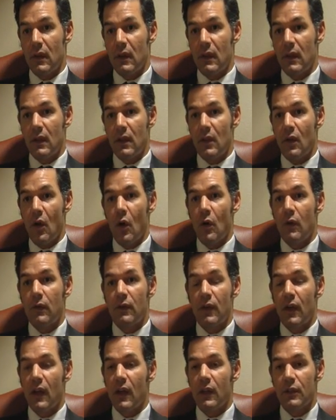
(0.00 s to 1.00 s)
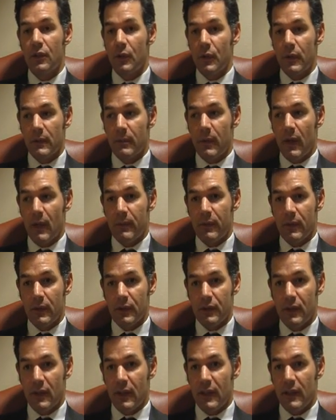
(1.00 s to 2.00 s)
in the overall US
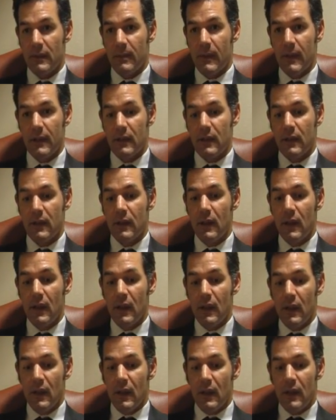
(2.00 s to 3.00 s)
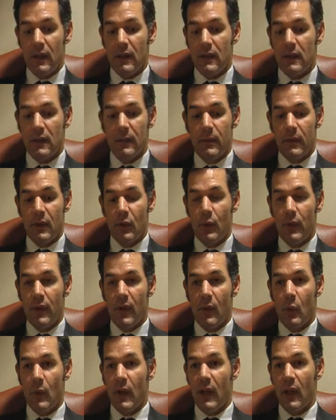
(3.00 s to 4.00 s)
population. I expected this to be
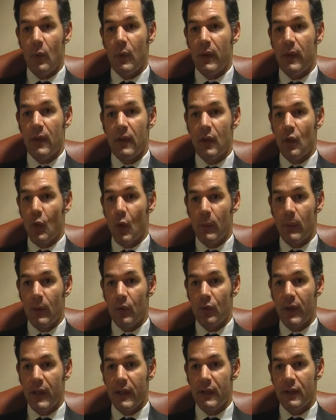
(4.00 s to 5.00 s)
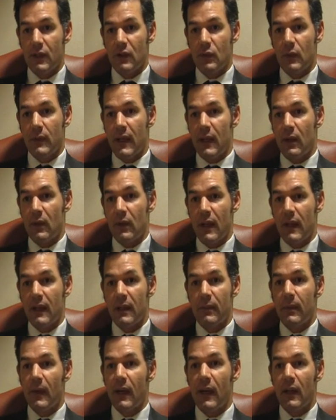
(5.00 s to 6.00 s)
well within normal ranges without
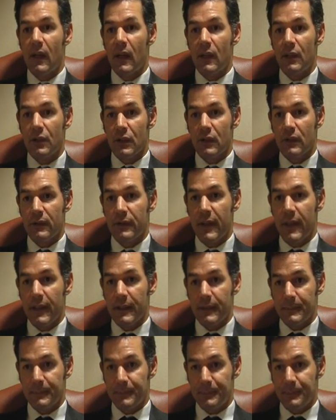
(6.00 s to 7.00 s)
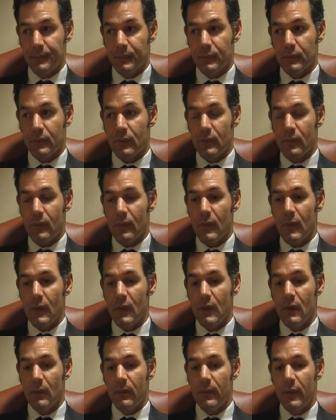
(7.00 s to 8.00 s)
any biological effect.
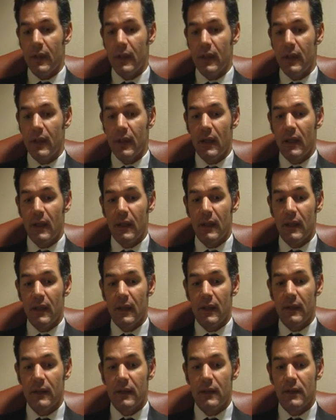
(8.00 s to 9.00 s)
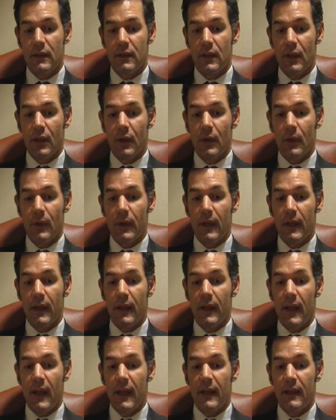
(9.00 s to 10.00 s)
But so,
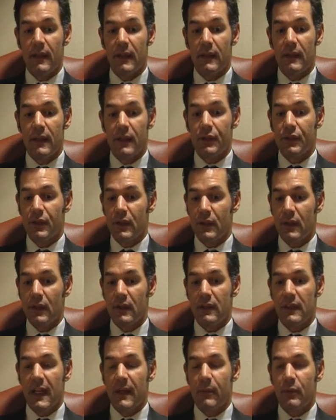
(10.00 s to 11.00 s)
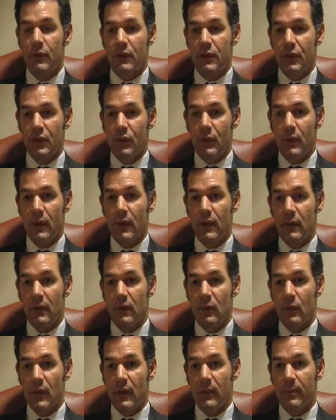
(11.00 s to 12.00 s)
in addition, the same was true
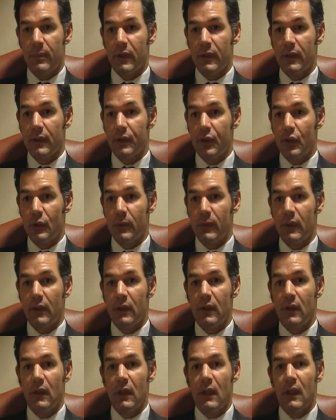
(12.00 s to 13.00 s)
with bilirubin